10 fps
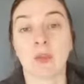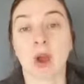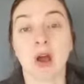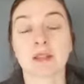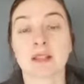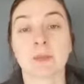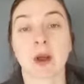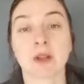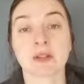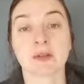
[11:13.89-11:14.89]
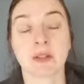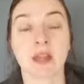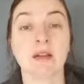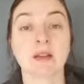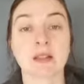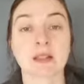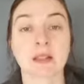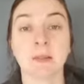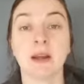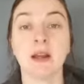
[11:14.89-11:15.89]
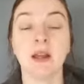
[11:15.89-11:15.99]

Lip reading: hottest parts of the year, in the summer,